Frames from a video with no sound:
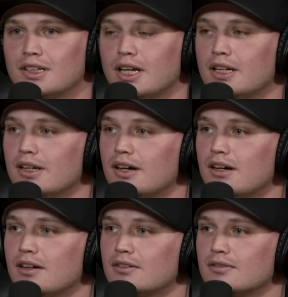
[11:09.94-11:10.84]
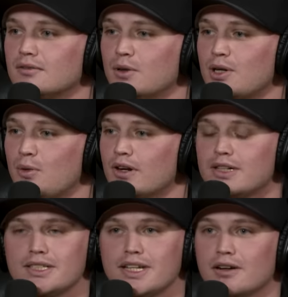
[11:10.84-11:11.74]
And Rick Ware,
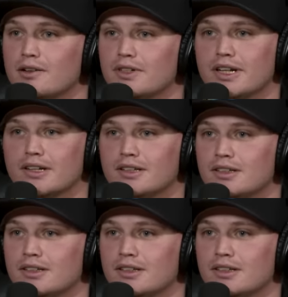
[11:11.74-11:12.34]
he's there every day.